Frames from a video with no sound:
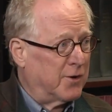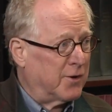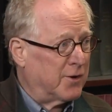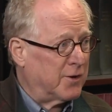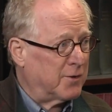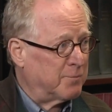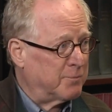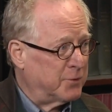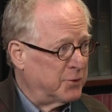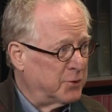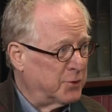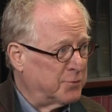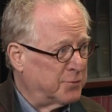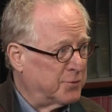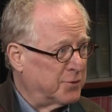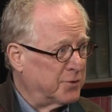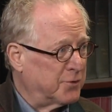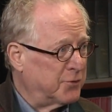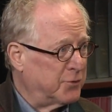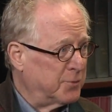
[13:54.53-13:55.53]
all
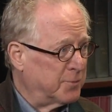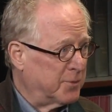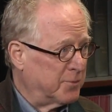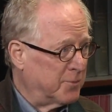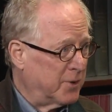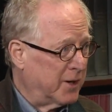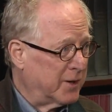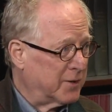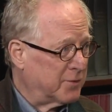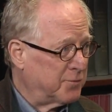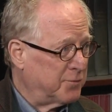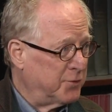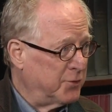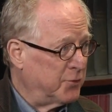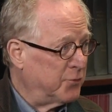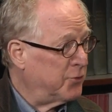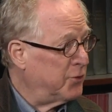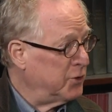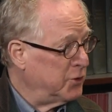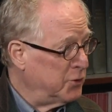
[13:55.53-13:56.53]
beautiful supermarket
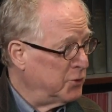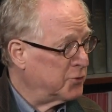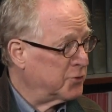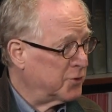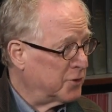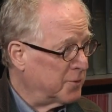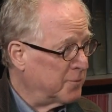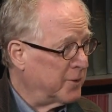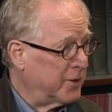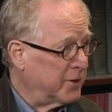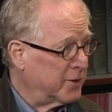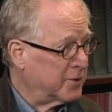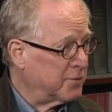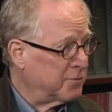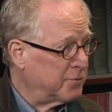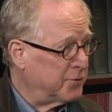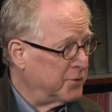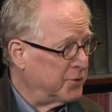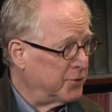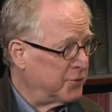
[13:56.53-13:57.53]
foods, the usual American
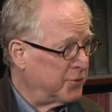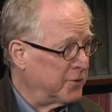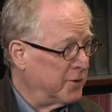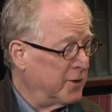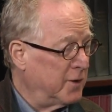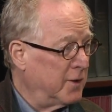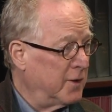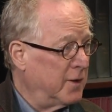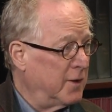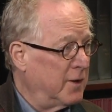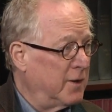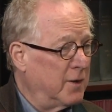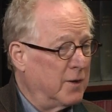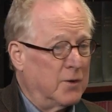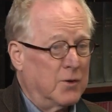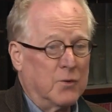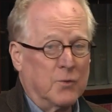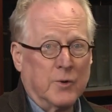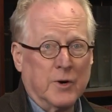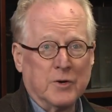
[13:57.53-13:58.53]
foods.
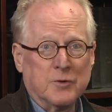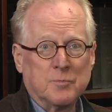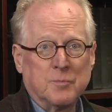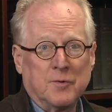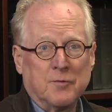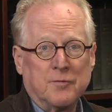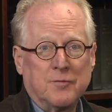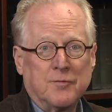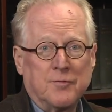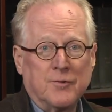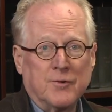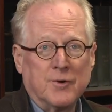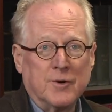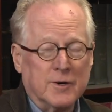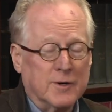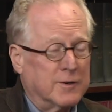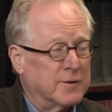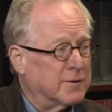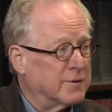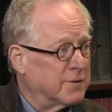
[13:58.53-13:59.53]
Whereas
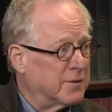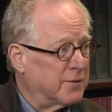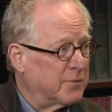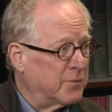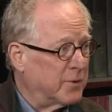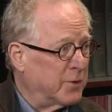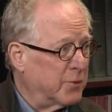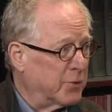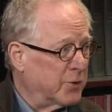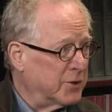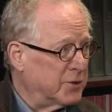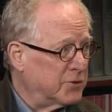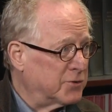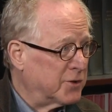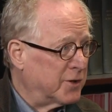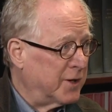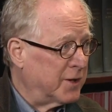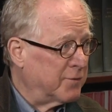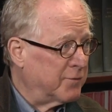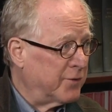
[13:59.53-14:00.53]
before, we were
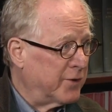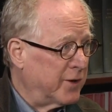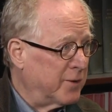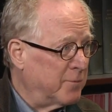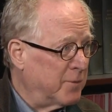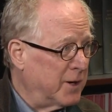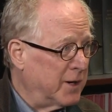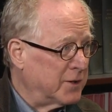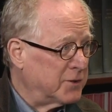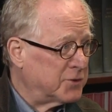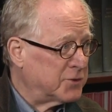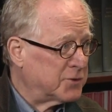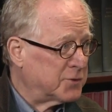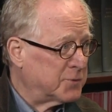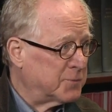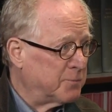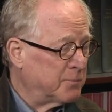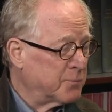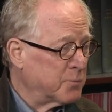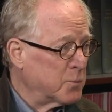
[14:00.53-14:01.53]
enjoying very much.
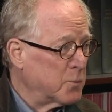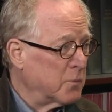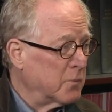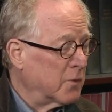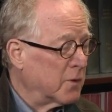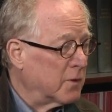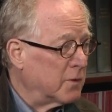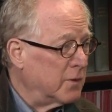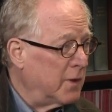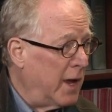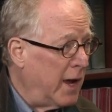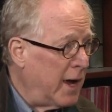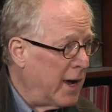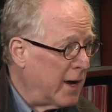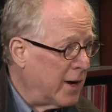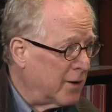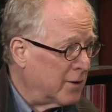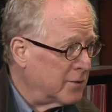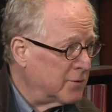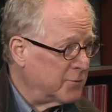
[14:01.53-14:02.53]

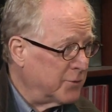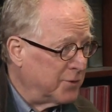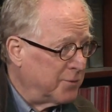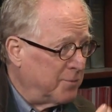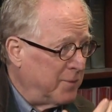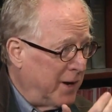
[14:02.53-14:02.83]
Now, with